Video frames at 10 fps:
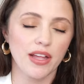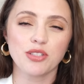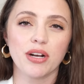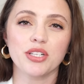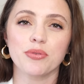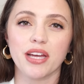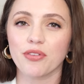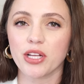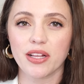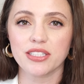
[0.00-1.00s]
That's what I do with
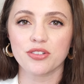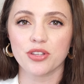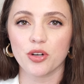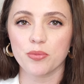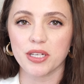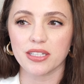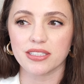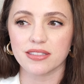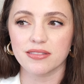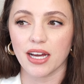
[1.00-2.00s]
every cleanser though,
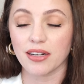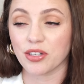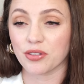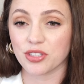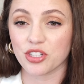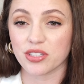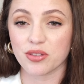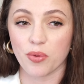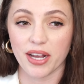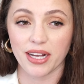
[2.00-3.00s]
because I don't know, that's just
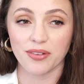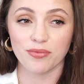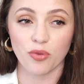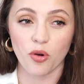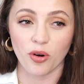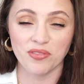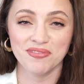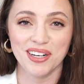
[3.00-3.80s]
the way I roll.